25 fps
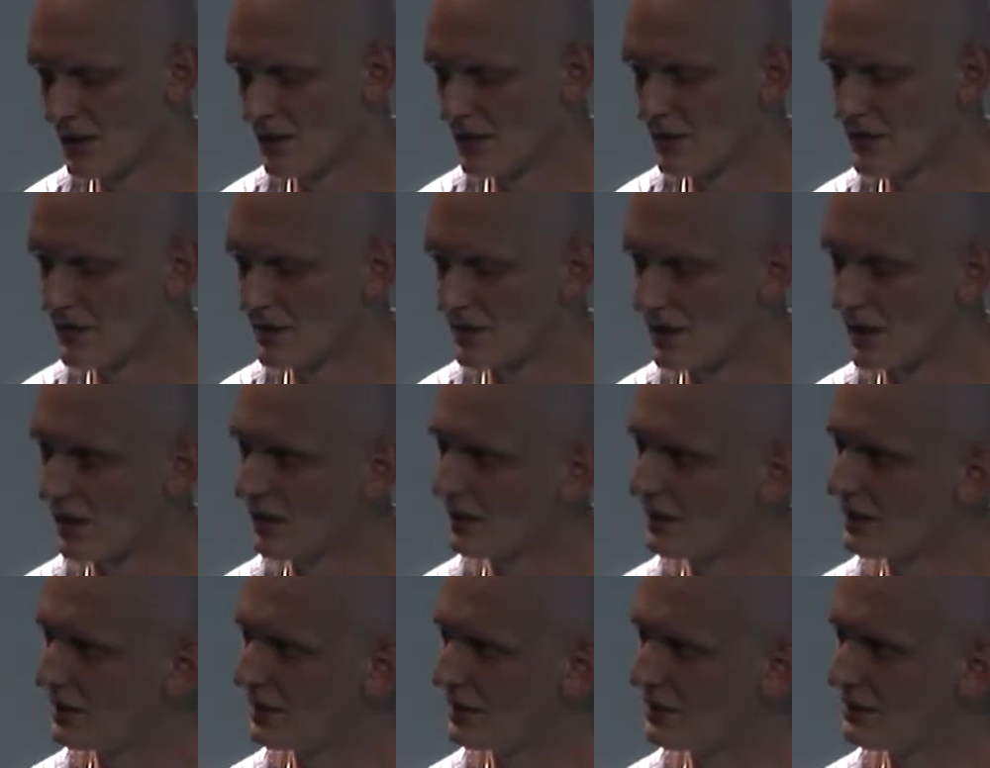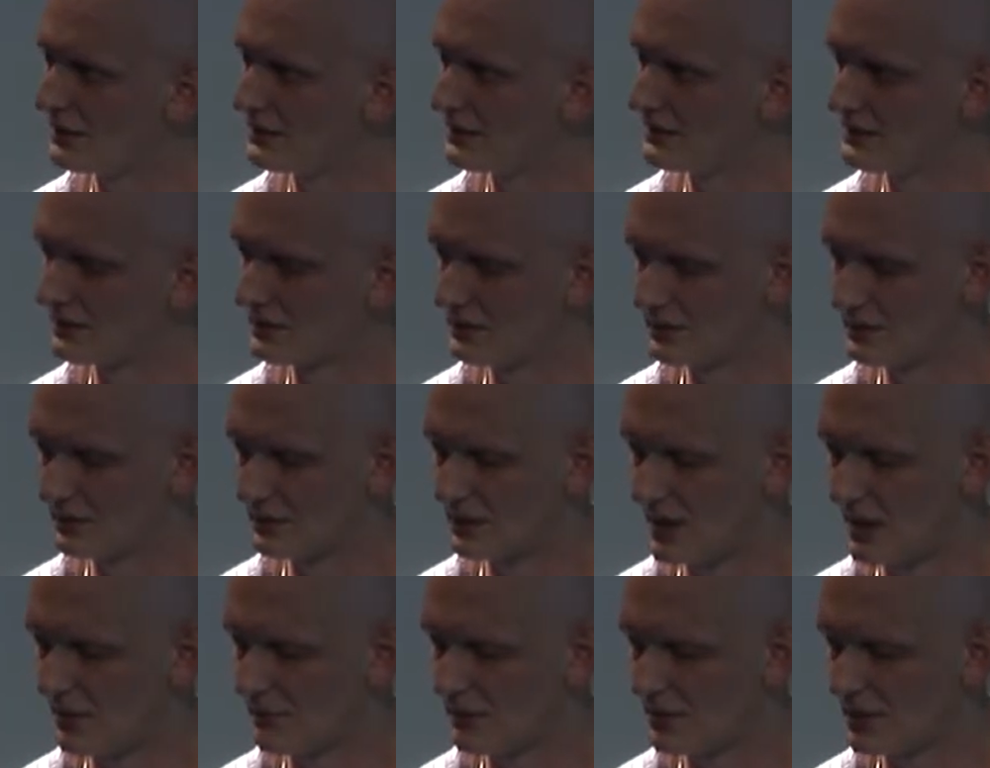stack is
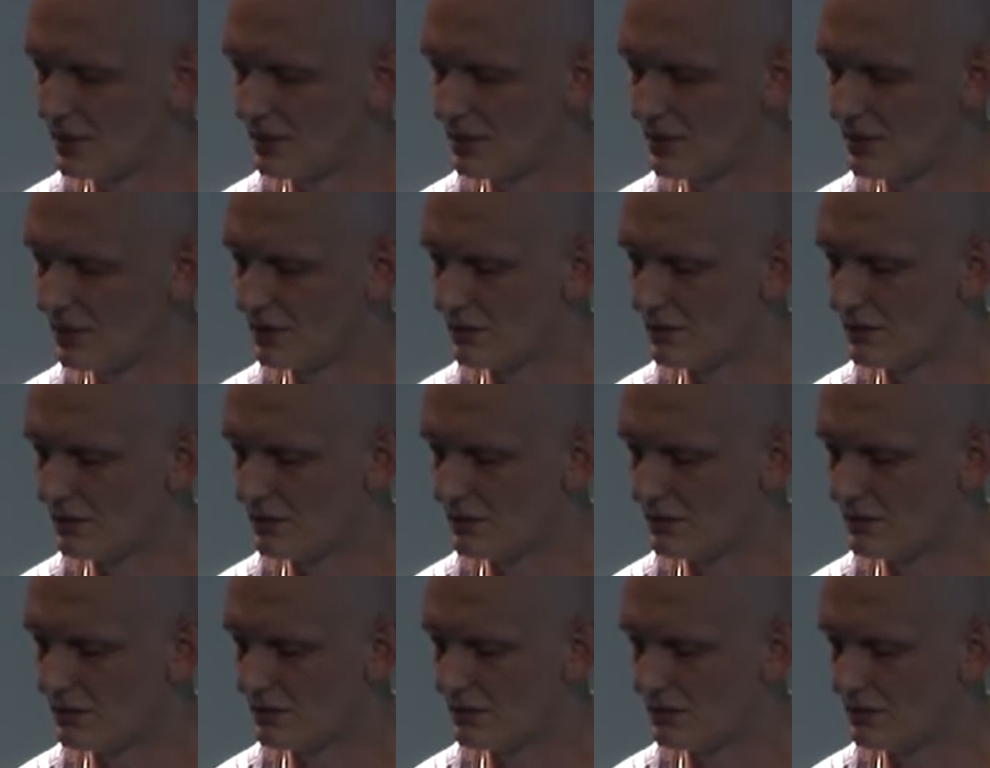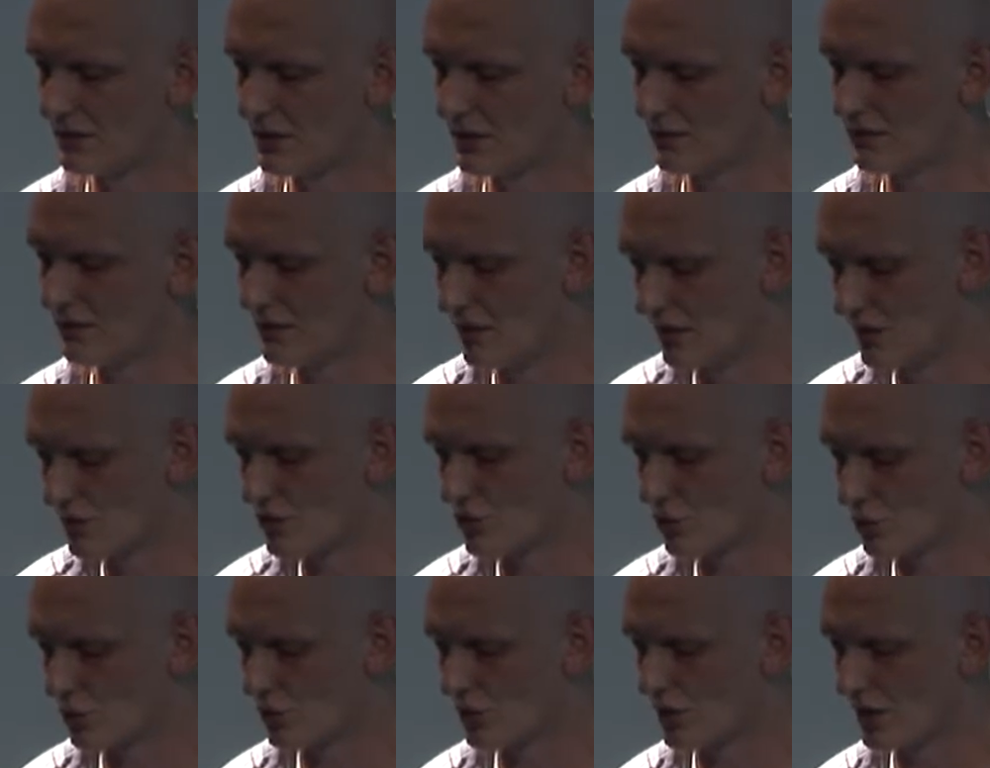something that that
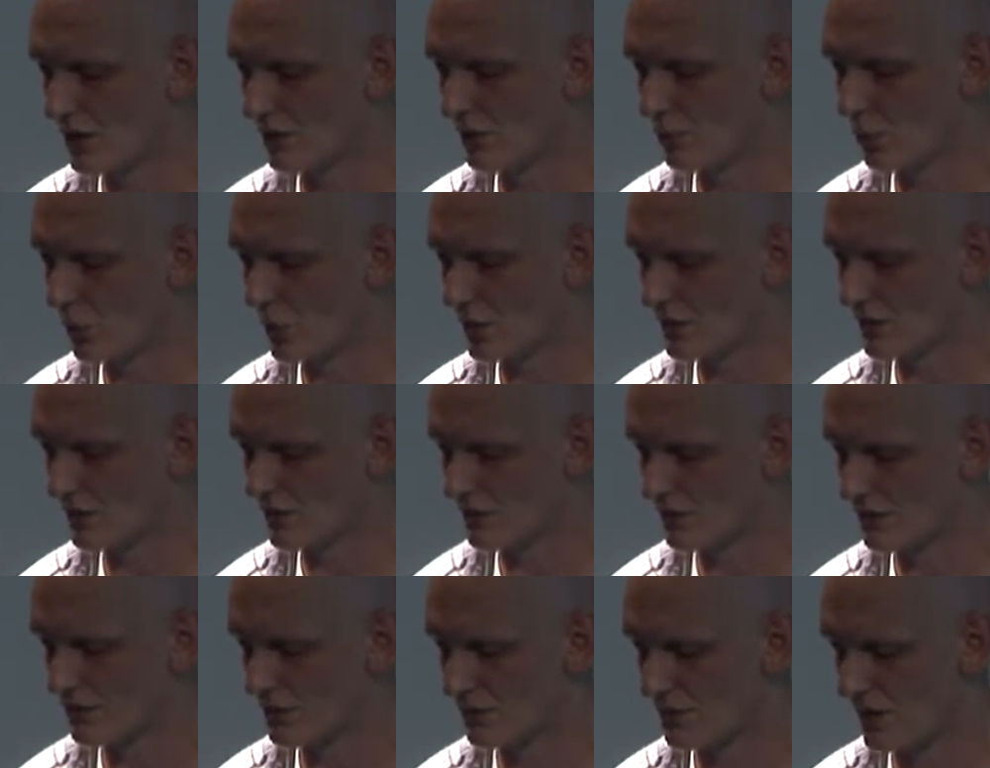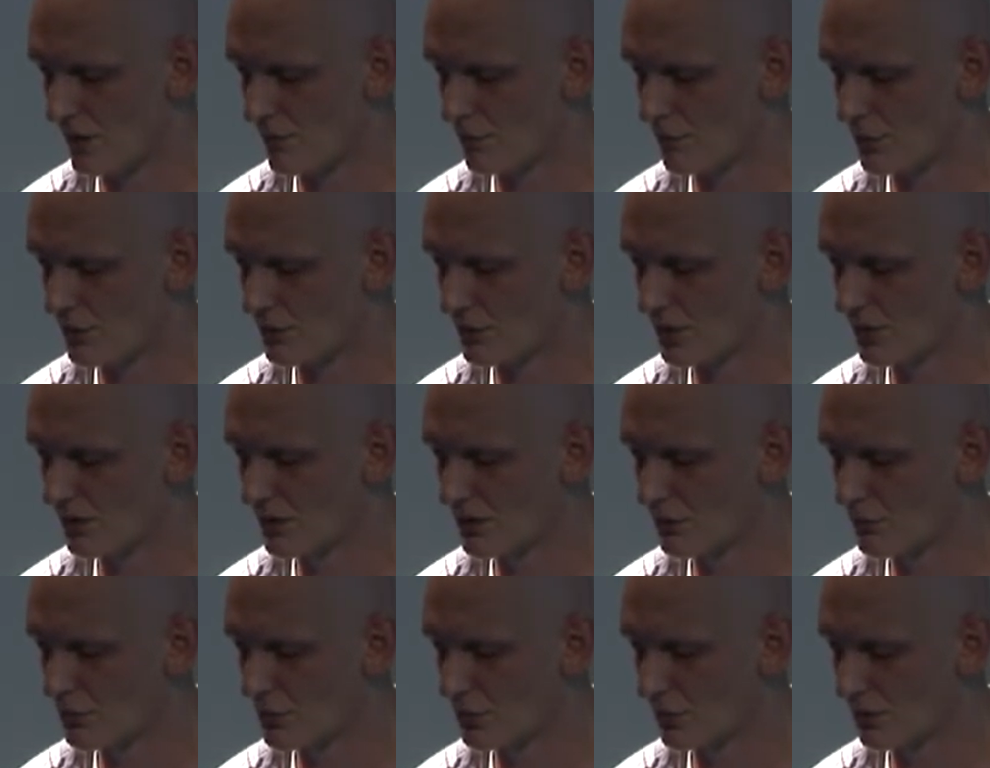is or that was
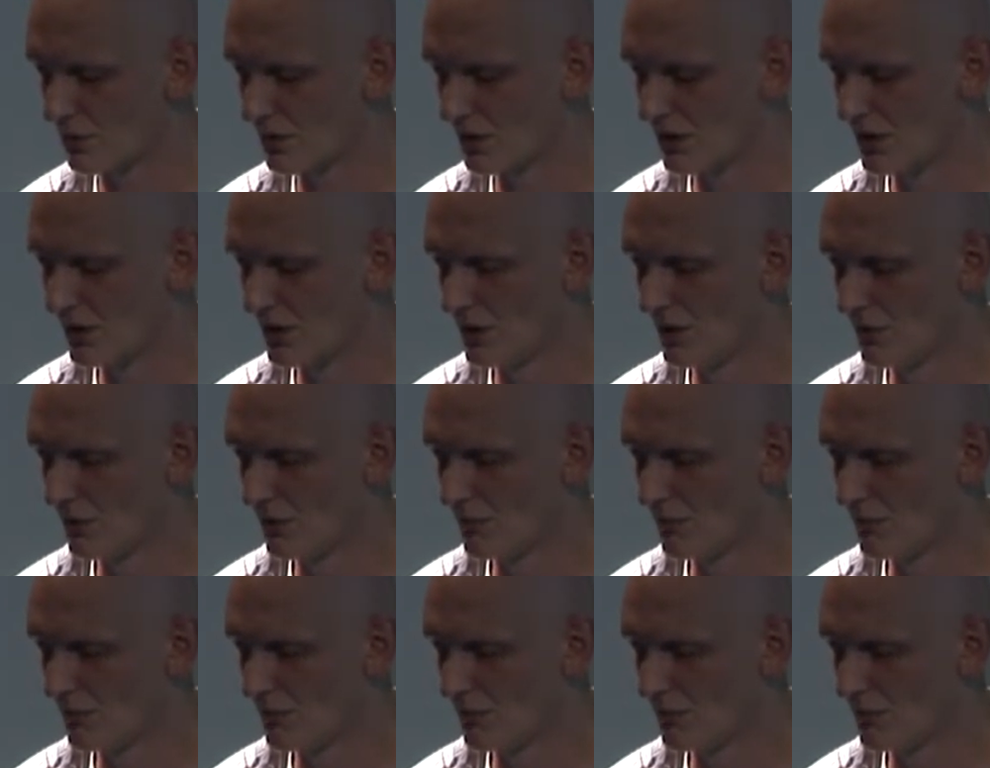unpredictable,